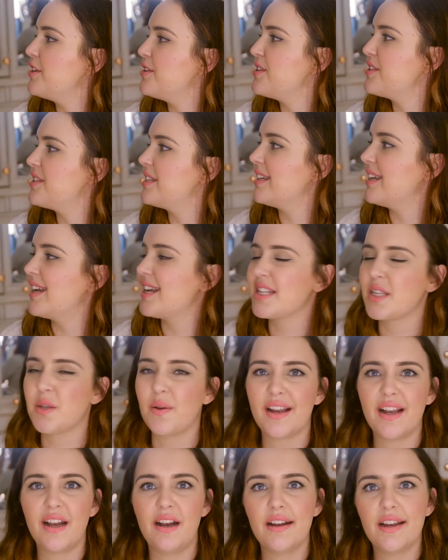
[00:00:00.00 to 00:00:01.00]
used it yet, so I
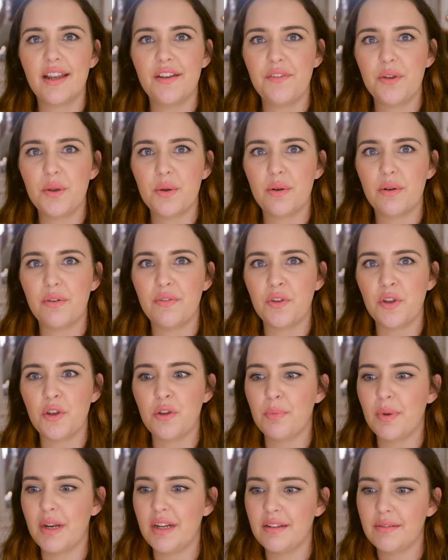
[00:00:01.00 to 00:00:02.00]
can't give you a review,
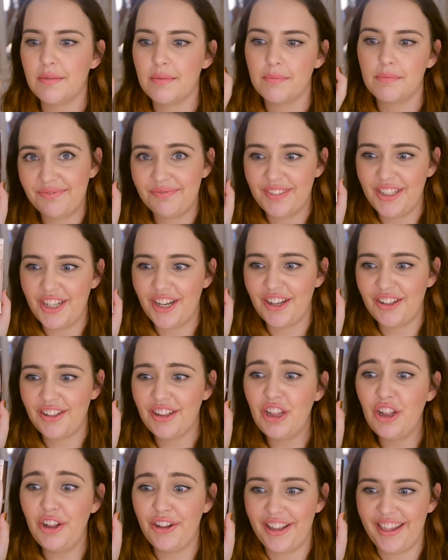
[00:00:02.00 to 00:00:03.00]
but it, you know,
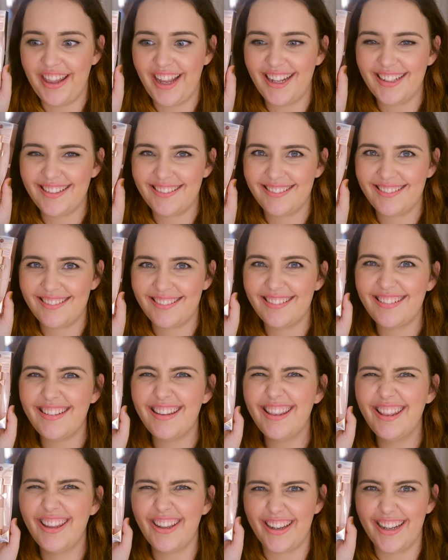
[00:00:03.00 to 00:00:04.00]
look at that.
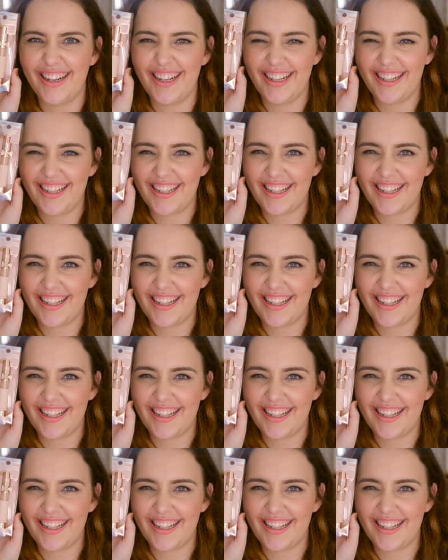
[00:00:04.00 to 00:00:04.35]
Look at it.